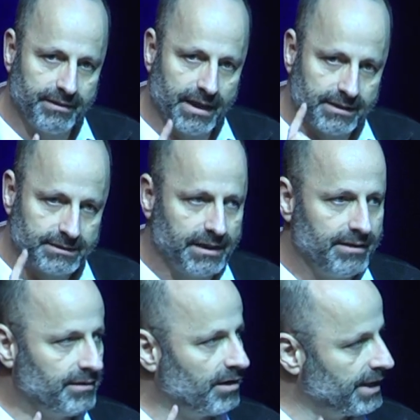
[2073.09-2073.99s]
that they
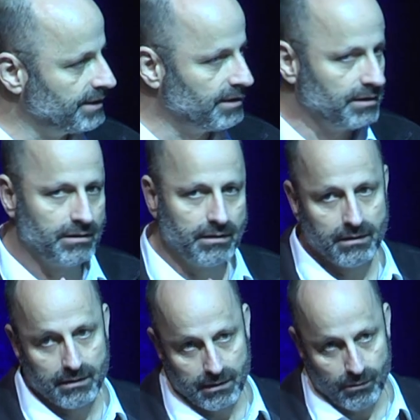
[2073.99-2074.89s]
understand they're
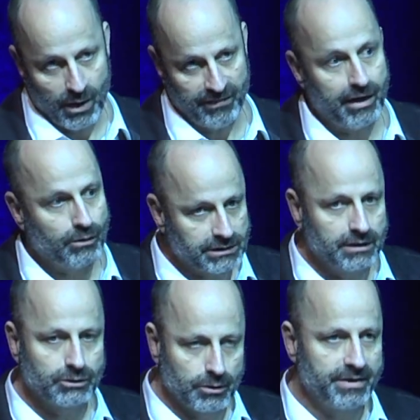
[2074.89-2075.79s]
getting what they
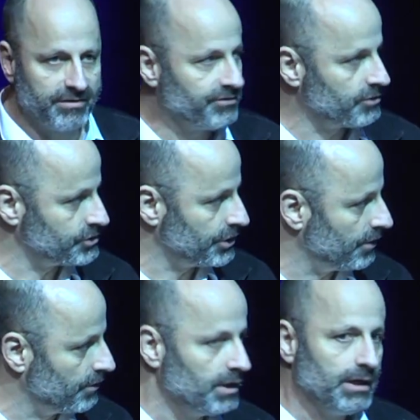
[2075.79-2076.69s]
consider to be the fair
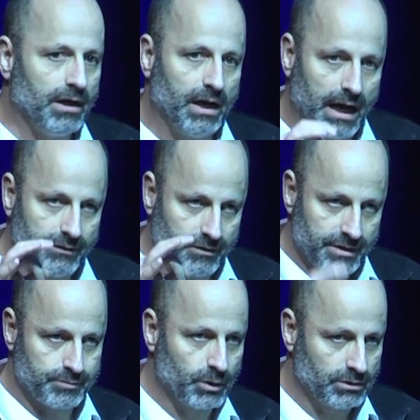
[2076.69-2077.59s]
share
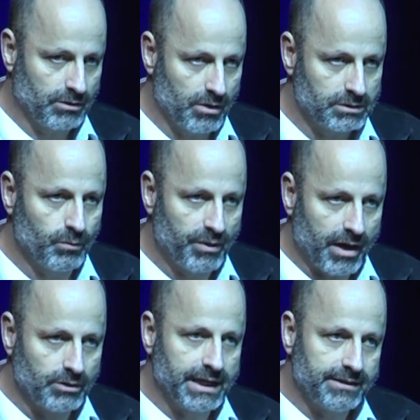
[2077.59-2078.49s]
under these
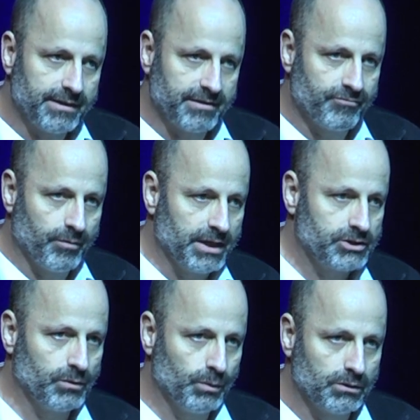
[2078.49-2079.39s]
protocols without getting the
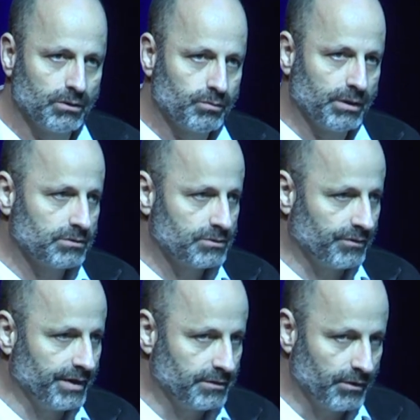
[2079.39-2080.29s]
information we don't
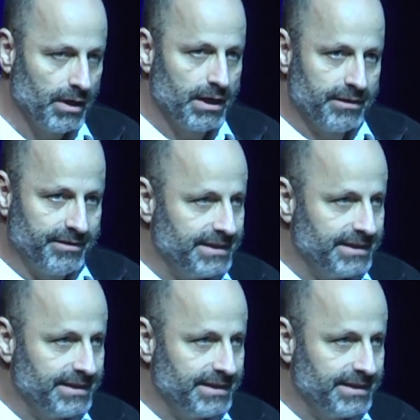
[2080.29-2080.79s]
want to surrender.